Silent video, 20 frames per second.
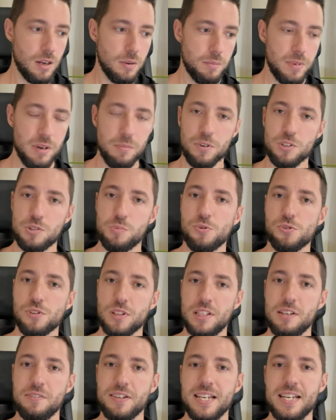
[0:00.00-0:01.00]
Members'
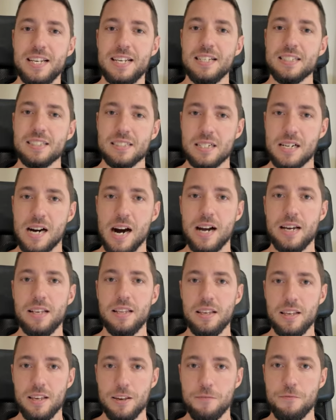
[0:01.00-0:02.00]
productivity is
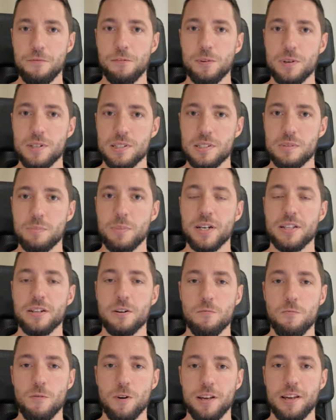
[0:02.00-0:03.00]
highly influenced by
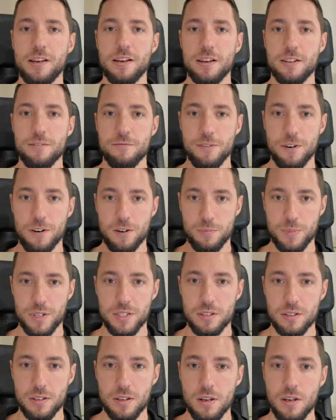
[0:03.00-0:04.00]
their working
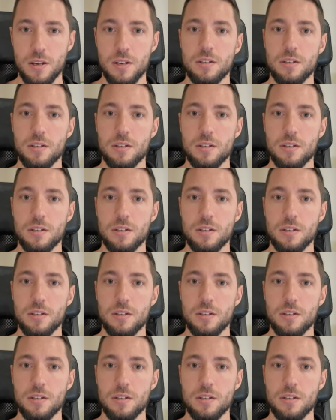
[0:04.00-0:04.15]
environment.